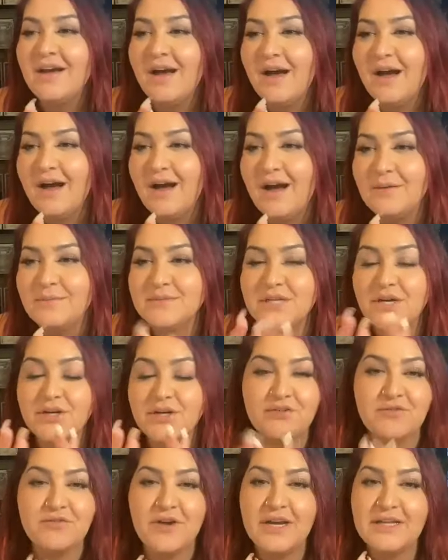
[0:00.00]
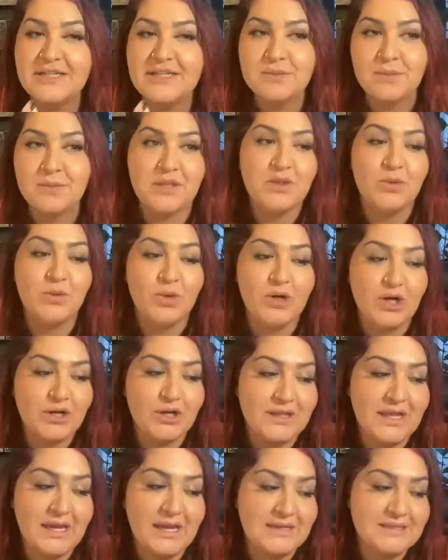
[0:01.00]
Tell your friends, spread the
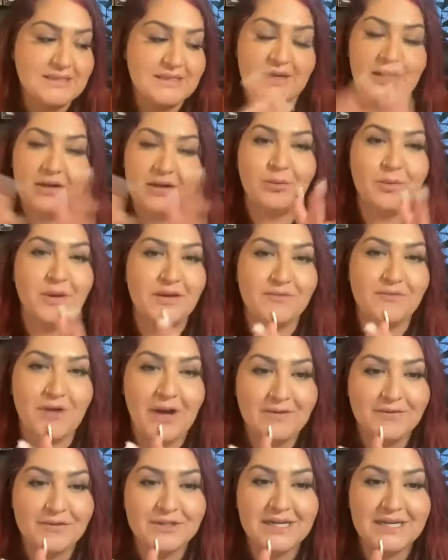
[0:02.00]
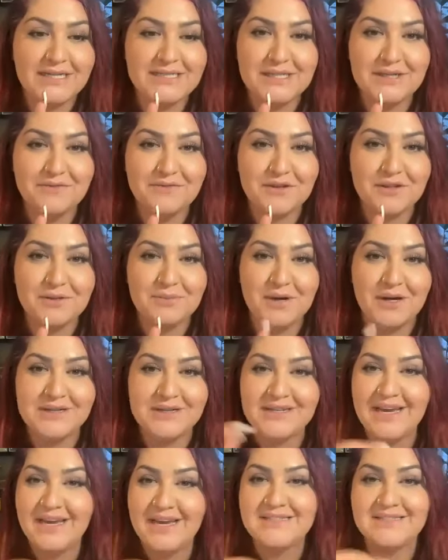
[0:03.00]
word. Like I said, I don't pay for advertising for the
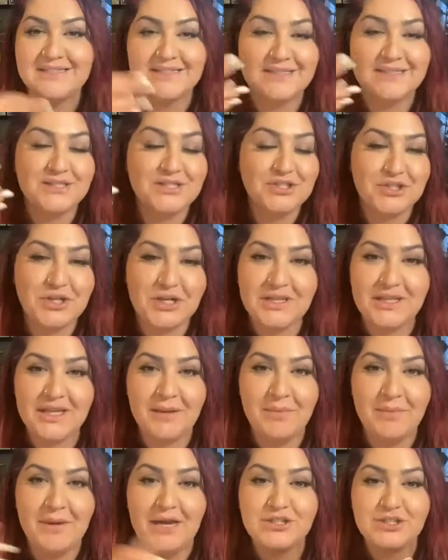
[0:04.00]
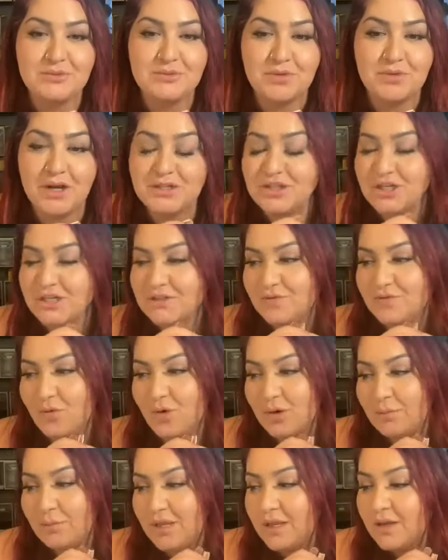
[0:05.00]
podcast. This is strictly a passion project
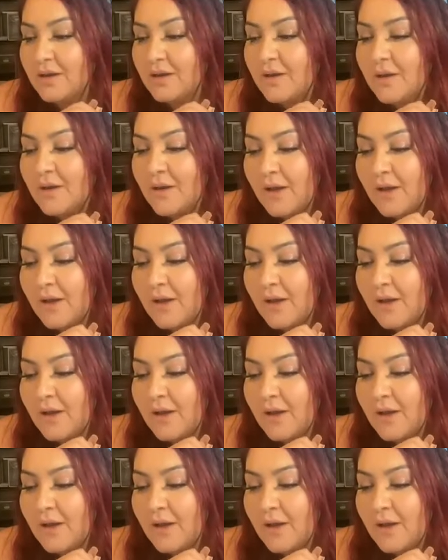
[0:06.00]
for me.